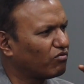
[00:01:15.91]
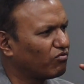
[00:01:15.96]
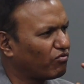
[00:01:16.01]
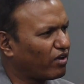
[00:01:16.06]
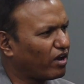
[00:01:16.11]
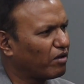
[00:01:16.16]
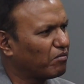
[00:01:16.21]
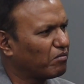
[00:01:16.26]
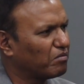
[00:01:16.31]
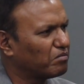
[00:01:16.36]

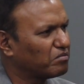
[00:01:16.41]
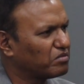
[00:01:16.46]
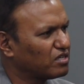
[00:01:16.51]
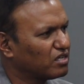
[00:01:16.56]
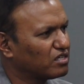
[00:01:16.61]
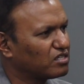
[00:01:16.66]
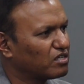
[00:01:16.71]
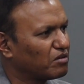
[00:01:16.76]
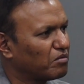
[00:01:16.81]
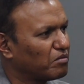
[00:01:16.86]
5 mm,
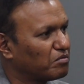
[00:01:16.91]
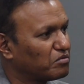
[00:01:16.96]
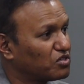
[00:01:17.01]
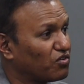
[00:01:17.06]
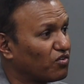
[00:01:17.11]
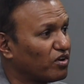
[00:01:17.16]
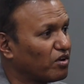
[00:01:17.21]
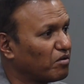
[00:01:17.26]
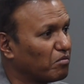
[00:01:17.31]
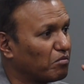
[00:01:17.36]
6 mm,
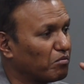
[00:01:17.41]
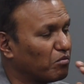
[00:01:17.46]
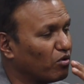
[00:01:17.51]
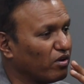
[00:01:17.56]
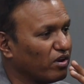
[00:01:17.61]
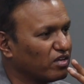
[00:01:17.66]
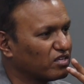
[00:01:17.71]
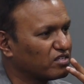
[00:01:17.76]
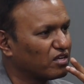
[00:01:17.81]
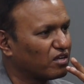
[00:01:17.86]
7 mm
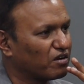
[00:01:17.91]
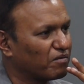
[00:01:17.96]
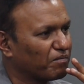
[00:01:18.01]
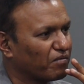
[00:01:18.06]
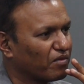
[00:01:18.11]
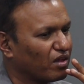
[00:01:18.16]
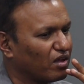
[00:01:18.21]
bone is there.